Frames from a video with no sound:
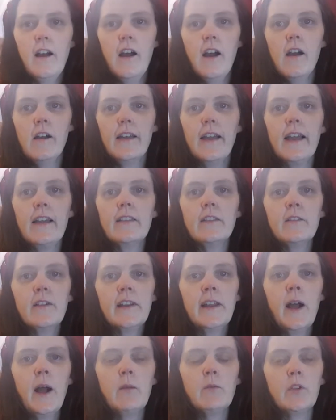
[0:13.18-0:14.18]
Okay, so
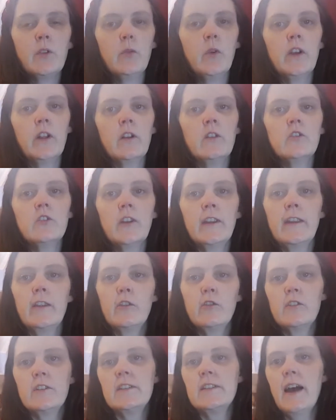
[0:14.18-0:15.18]
right now I'm just working on
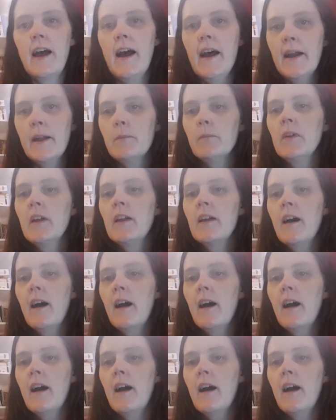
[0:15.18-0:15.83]
Journeys Through Time.